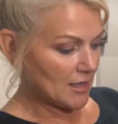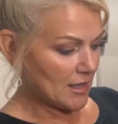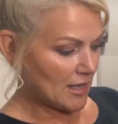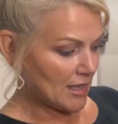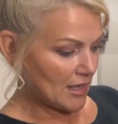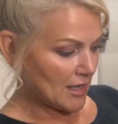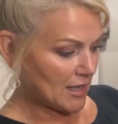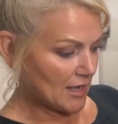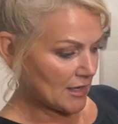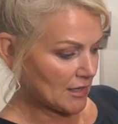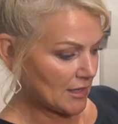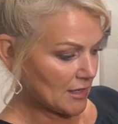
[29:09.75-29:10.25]

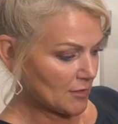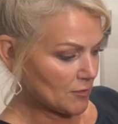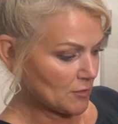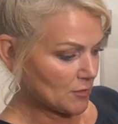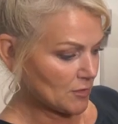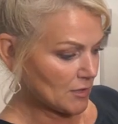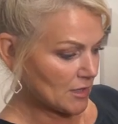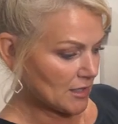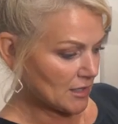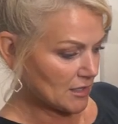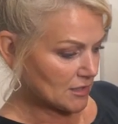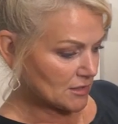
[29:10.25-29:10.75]
and it will
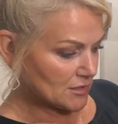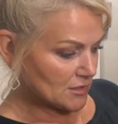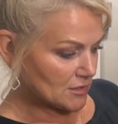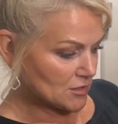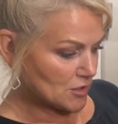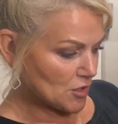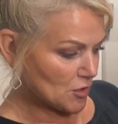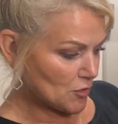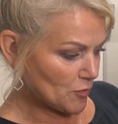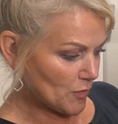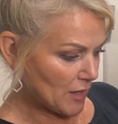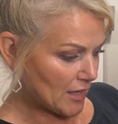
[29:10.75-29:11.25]
let us
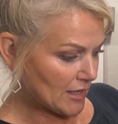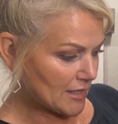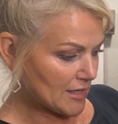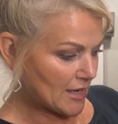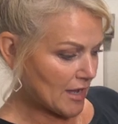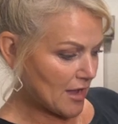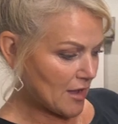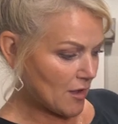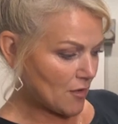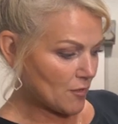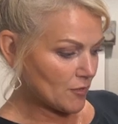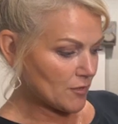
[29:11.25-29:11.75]
know right
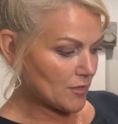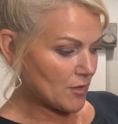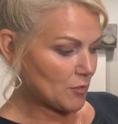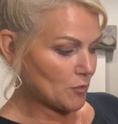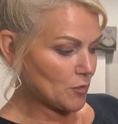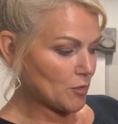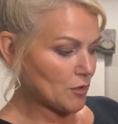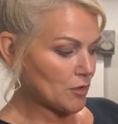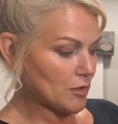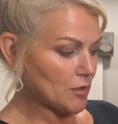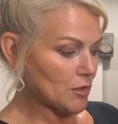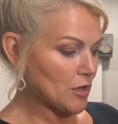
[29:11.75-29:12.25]
now that
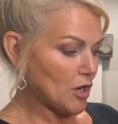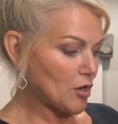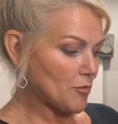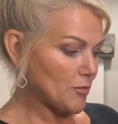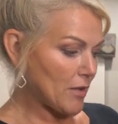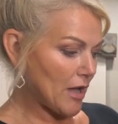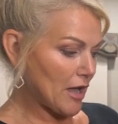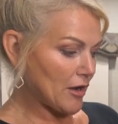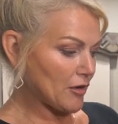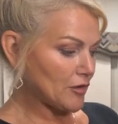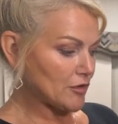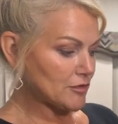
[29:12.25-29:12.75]
our
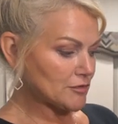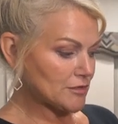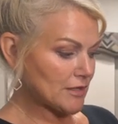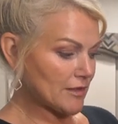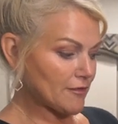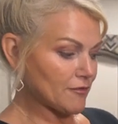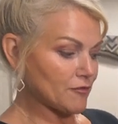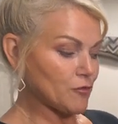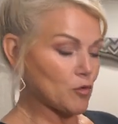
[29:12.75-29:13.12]
battery's at